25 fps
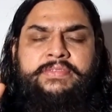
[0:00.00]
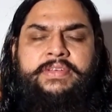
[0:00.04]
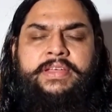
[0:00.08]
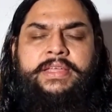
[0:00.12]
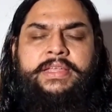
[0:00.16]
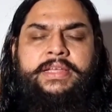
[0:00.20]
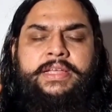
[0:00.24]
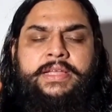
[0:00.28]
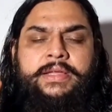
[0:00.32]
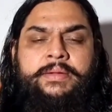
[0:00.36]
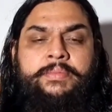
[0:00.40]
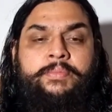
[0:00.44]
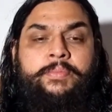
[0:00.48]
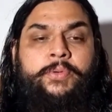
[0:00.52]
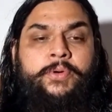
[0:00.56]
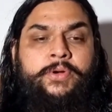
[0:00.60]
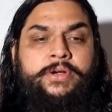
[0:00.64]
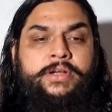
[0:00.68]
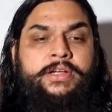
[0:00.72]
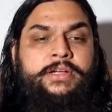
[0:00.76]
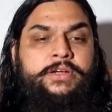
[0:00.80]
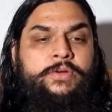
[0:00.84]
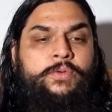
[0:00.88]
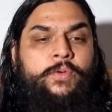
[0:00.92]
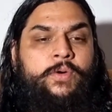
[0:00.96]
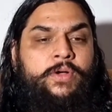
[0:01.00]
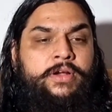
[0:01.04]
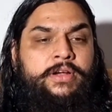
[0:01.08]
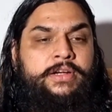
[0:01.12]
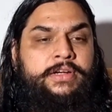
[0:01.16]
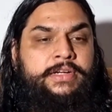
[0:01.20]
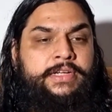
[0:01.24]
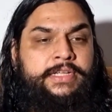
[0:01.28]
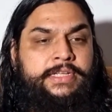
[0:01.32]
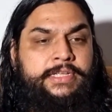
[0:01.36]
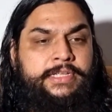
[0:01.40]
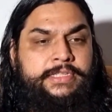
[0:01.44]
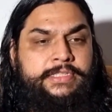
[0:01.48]
very important
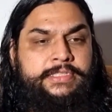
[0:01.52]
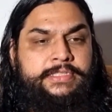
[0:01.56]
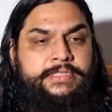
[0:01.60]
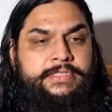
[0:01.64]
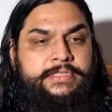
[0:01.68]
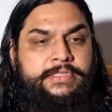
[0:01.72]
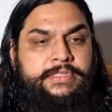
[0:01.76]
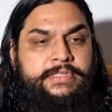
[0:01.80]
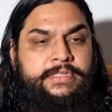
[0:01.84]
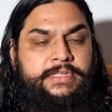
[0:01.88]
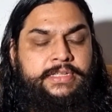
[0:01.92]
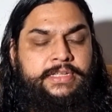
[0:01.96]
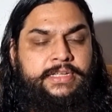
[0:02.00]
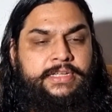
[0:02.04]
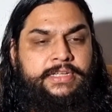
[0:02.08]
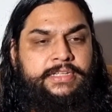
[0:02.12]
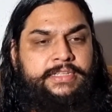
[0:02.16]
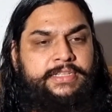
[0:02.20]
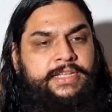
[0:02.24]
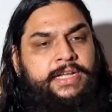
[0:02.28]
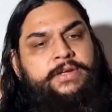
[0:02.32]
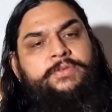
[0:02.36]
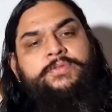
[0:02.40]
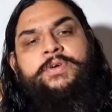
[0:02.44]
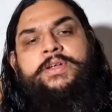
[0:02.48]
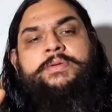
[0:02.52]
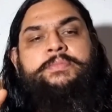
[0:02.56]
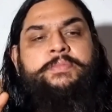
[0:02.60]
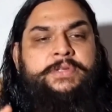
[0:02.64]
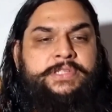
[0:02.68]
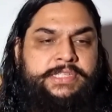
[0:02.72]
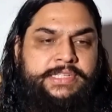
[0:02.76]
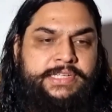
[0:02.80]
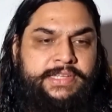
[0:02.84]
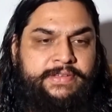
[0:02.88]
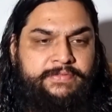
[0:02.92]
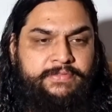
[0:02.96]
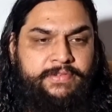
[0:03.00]
qualities that one
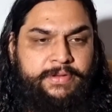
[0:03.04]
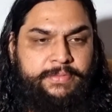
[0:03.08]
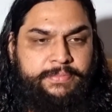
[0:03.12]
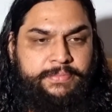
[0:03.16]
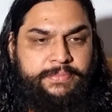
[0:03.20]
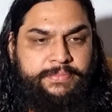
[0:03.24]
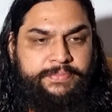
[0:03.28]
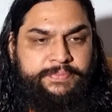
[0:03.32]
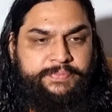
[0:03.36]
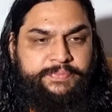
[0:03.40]
must develop.